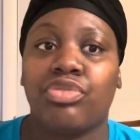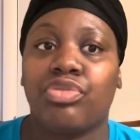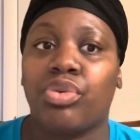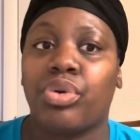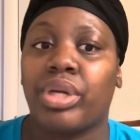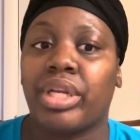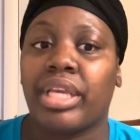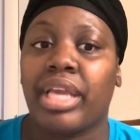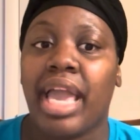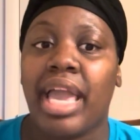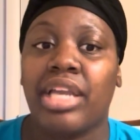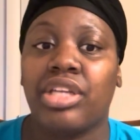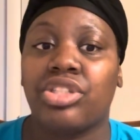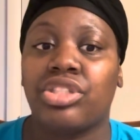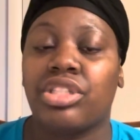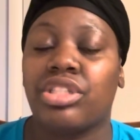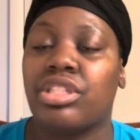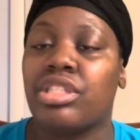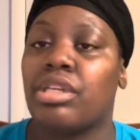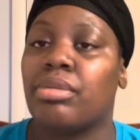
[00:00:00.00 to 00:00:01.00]

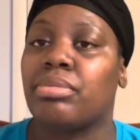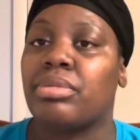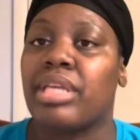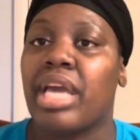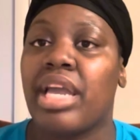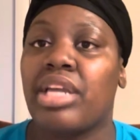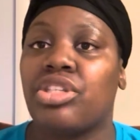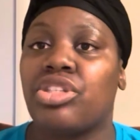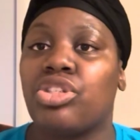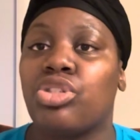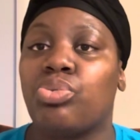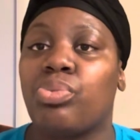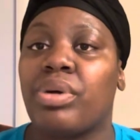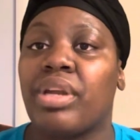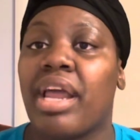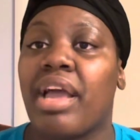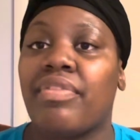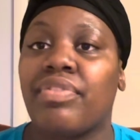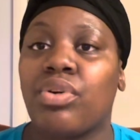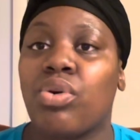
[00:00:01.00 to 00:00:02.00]
fornication, temptations,
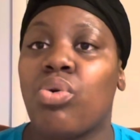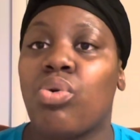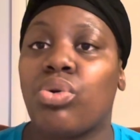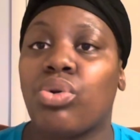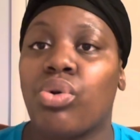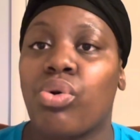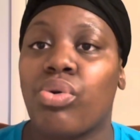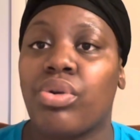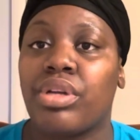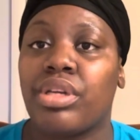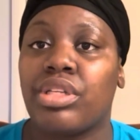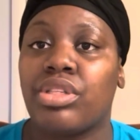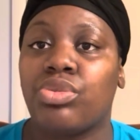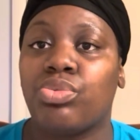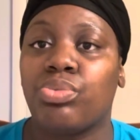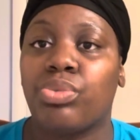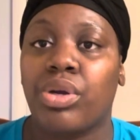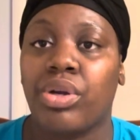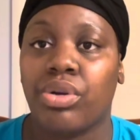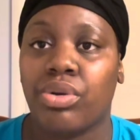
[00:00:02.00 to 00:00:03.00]
whatever going on in this
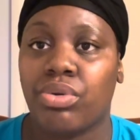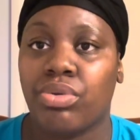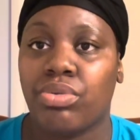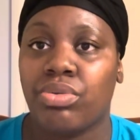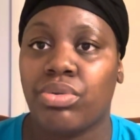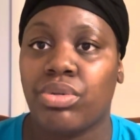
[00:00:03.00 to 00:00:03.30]
world.